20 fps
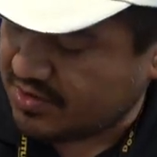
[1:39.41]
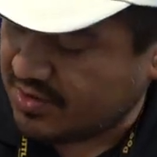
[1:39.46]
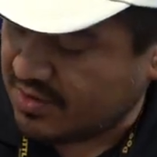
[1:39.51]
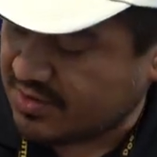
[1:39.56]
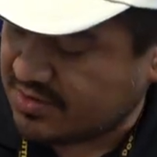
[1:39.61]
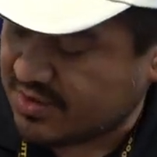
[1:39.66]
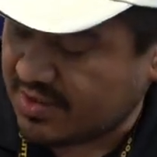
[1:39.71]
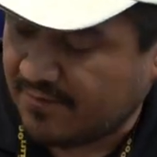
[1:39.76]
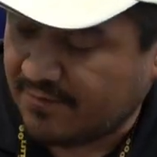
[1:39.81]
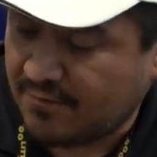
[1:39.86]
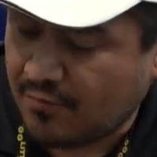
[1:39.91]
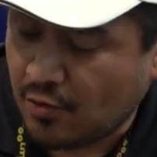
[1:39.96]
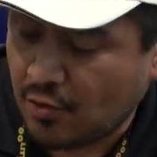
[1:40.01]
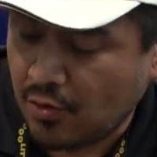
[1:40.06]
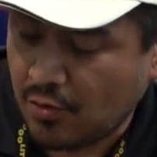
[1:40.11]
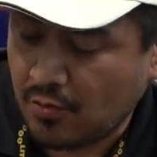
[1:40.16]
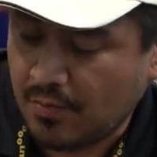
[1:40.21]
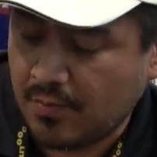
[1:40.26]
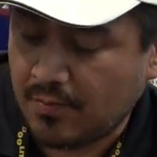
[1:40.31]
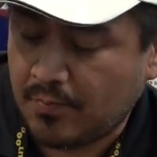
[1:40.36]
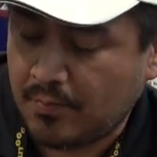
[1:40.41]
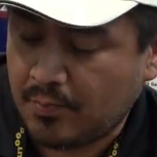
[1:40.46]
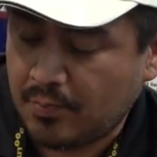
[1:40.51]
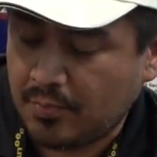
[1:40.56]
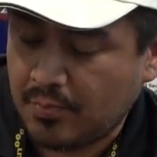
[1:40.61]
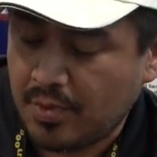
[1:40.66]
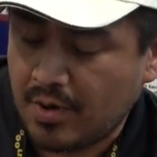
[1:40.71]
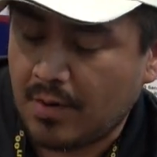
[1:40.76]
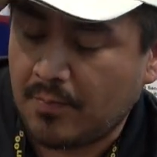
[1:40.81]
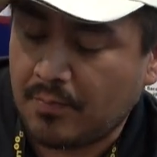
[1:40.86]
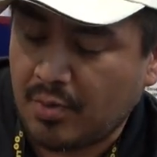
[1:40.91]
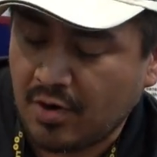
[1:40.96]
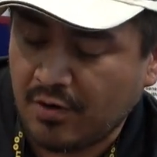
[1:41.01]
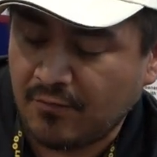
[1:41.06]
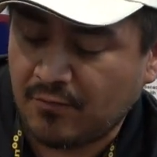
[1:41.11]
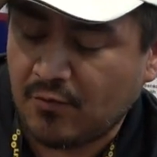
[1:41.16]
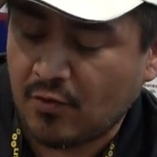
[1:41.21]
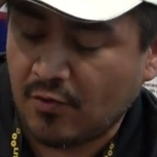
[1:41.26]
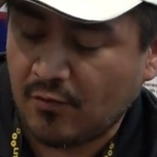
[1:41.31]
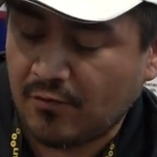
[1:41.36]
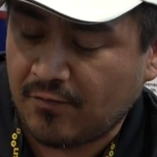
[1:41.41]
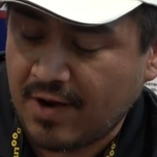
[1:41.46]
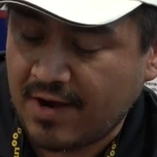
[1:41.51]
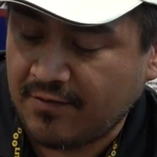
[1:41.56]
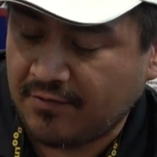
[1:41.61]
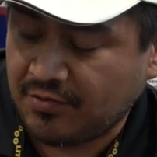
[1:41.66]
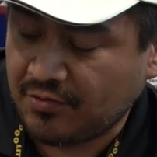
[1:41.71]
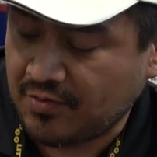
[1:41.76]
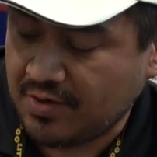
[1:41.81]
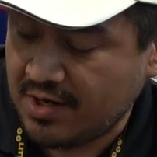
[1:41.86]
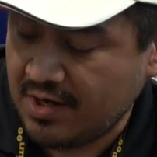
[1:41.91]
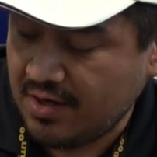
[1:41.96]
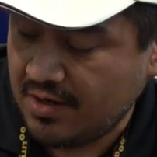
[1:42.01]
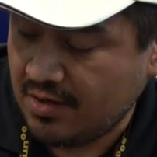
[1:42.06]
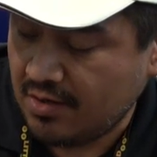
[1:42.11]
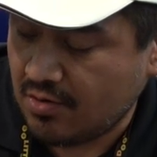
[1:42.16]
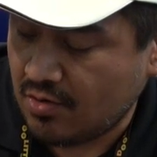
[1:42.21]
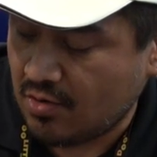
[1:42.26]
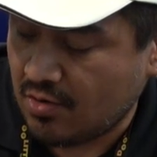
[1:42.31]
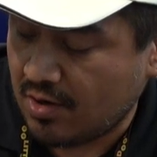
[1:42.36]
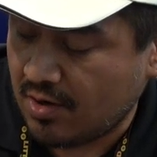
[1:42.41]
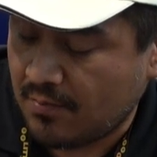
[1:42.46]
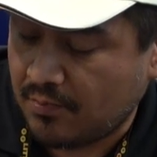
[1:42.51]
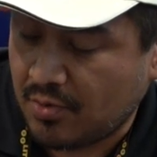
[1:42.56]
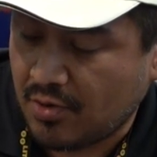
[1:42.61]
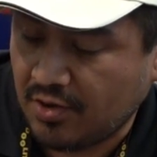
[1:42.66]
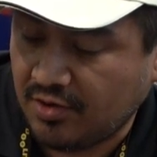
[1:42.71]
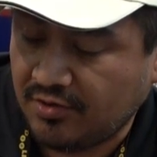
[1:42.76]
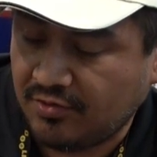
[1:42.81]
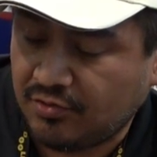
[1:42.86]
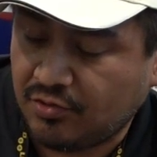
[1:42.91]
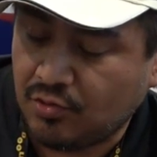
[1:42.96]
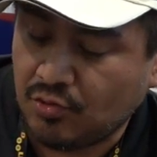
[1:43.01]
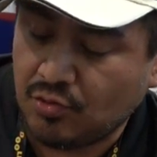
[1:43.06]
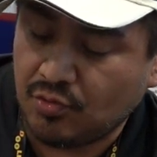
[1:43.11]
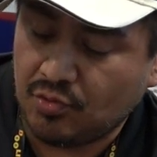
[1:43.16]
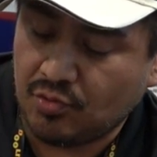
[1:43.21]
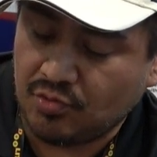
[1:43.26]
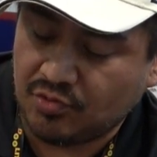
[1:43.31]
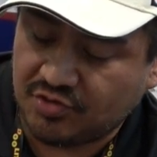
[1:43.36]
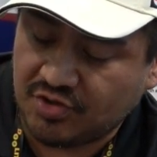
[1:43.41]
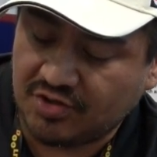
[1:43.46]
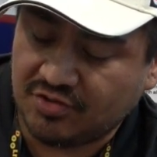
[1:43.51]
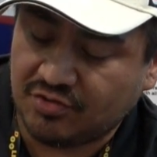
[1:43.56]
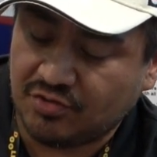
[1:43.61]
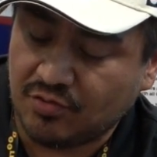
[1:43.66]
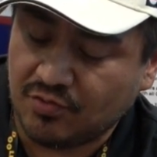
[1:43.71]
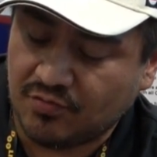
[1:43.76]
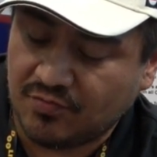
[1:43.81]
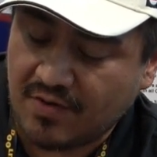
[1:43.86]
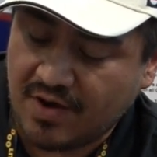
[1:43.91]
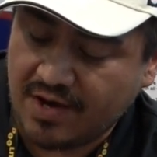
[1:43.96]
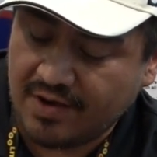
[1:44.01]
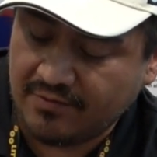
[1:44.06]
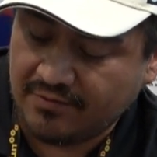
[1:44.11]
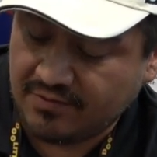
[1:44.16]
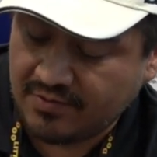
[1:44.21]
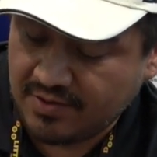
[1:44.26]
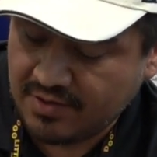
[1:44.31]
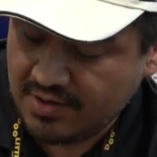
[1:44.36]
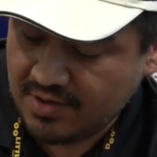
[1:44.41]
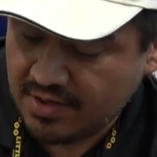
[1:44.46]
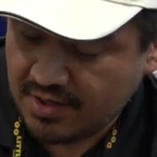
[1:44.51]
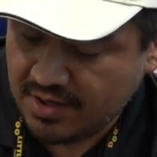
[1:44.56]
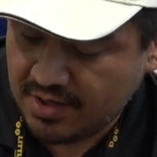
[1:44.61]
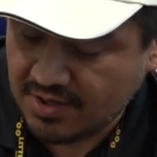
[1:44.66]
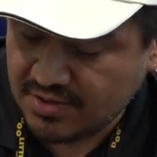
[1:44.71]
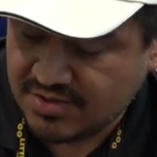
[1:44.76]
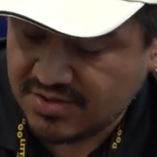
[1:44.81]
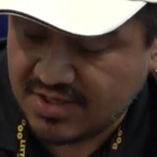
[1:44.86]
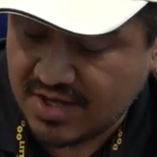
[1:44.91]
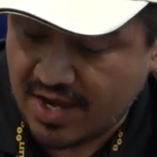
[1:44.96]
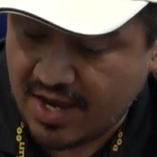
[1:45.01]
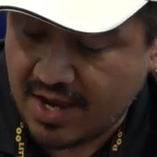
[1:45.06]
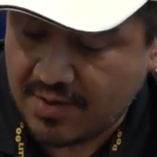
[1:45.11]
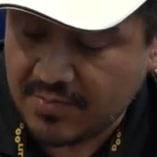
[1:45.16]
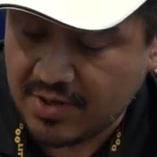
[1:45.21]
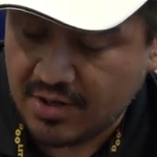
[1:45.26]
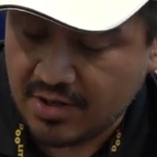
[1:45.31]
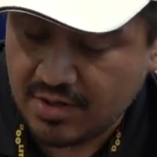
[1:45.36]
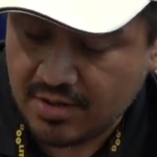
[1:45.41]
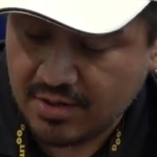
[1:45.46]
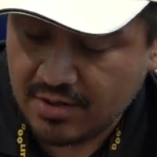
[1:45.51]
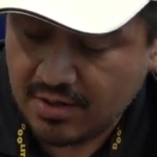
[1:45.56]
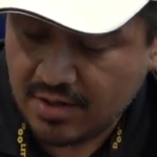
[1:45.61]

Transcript: it's a 0.453 or a 0.2625 inch diameter.